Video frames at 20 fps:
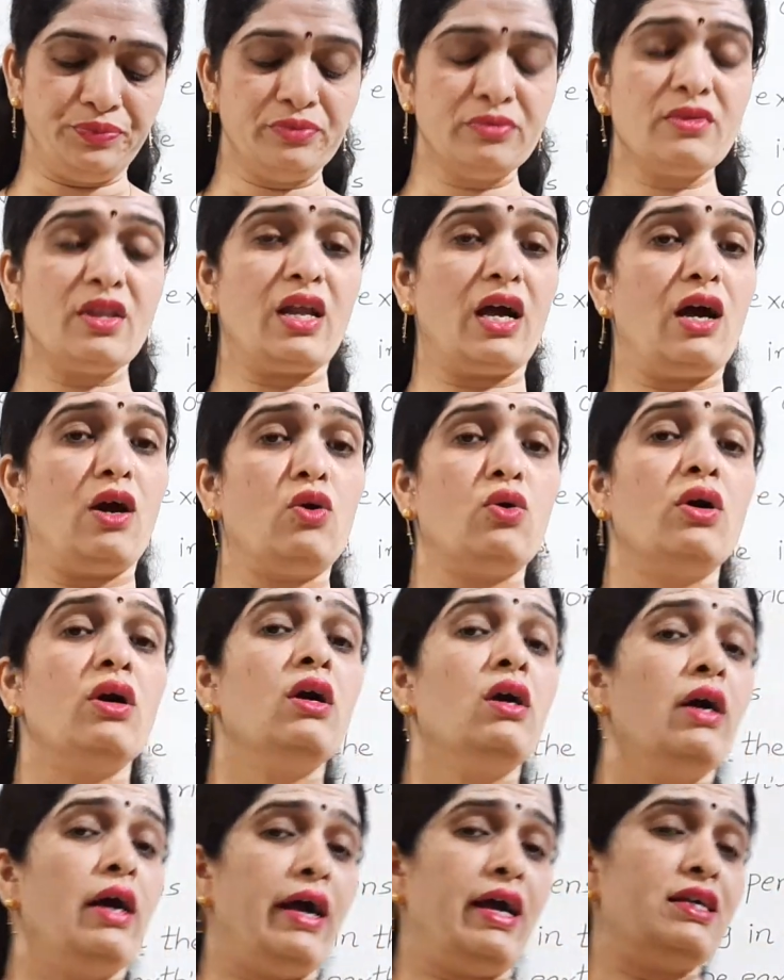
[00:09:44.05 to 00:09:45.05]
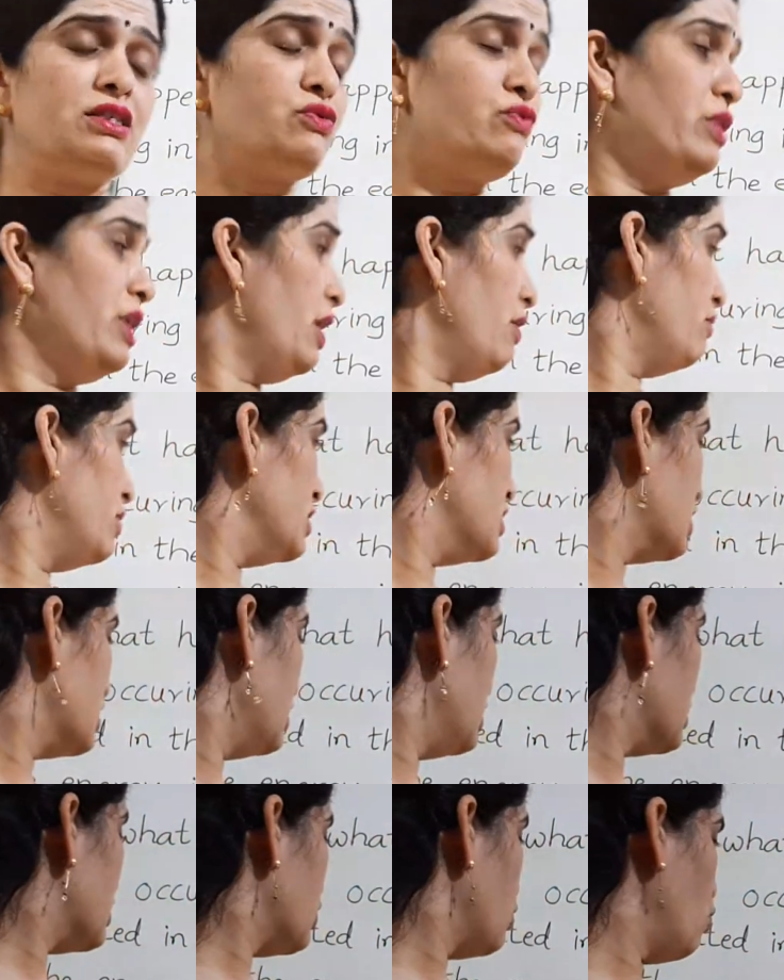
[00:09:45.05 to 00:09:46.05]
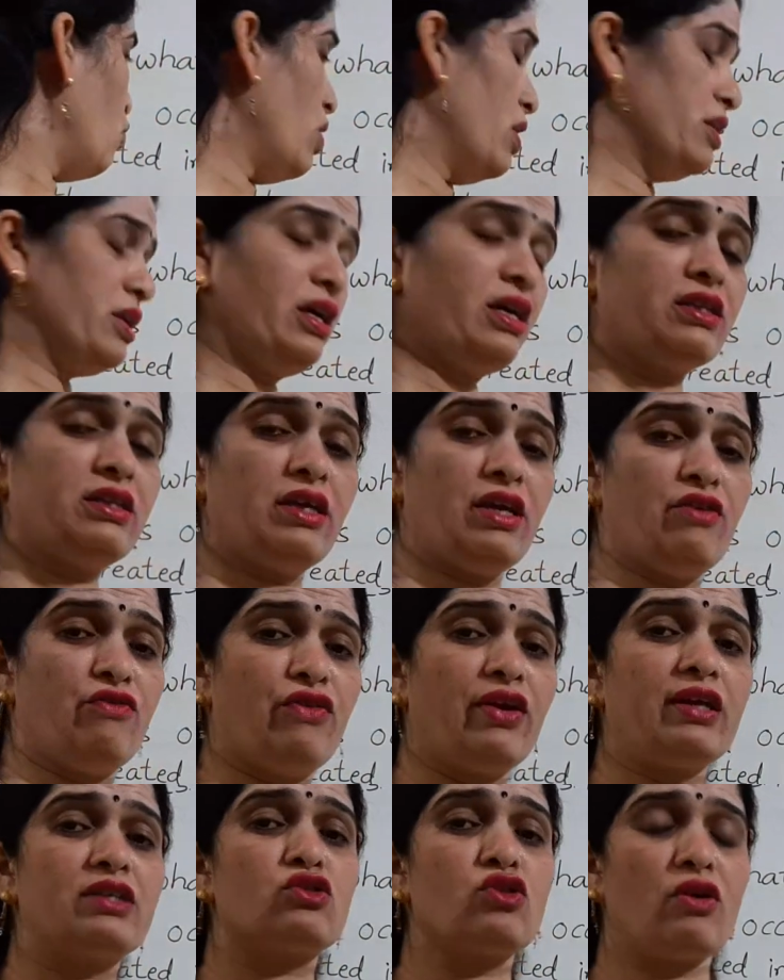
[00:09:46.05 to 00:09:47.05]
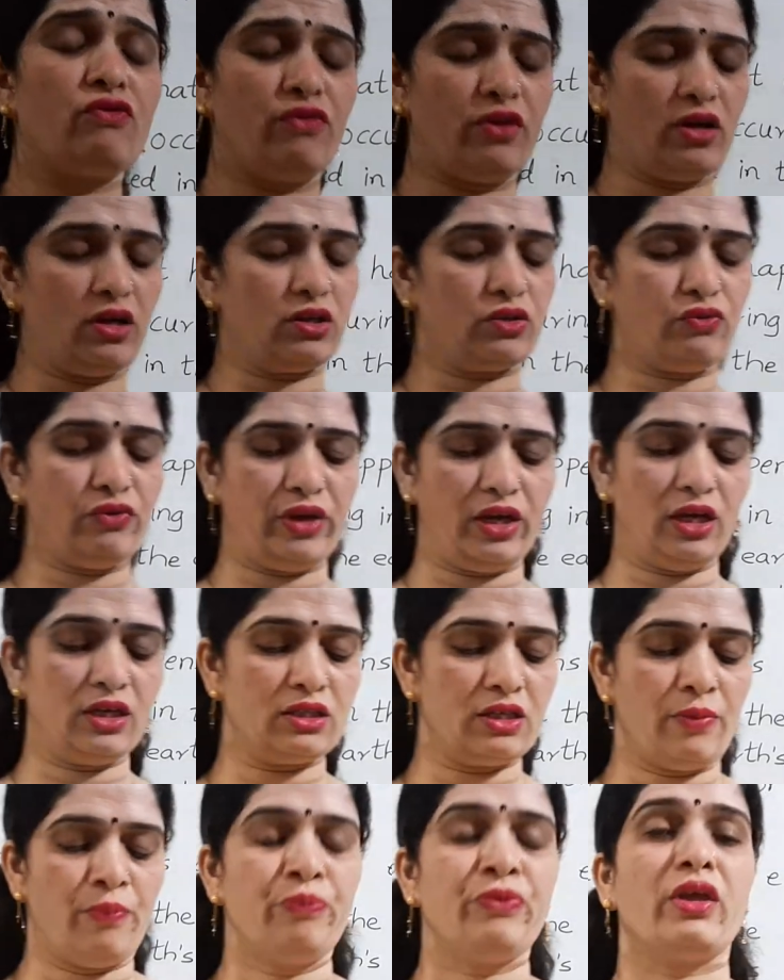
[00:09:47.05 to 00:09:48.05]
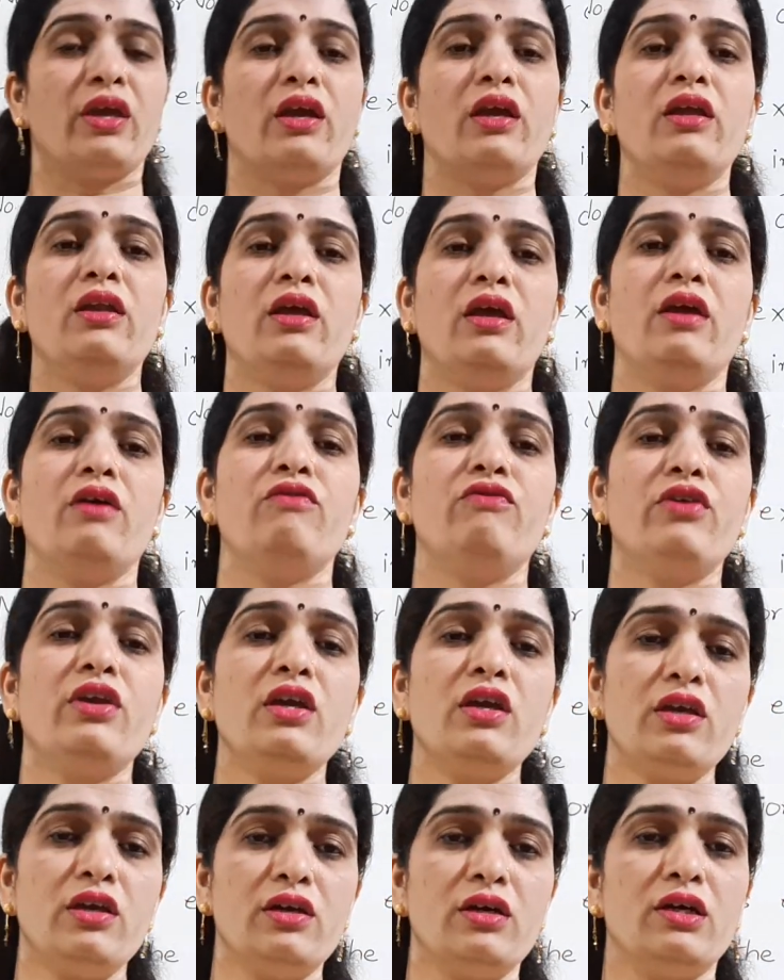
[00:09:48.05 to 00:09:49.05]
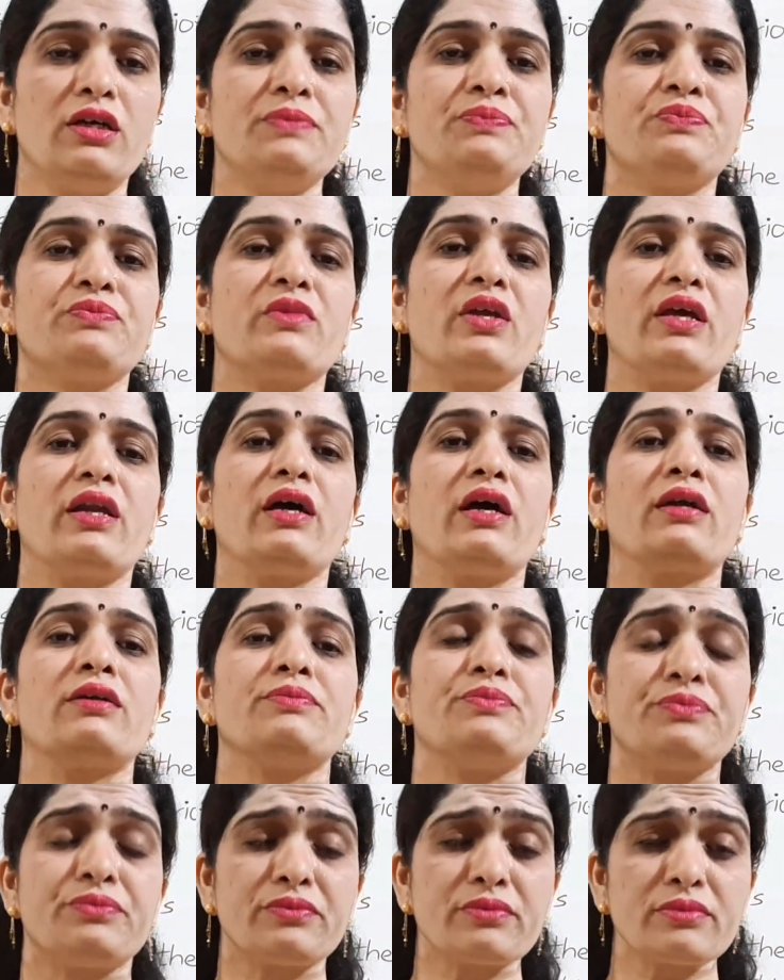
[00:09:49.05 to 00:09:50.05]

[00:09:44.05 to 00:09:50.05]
Now, as we have discussed what are the effects of earthquakes, in every year there are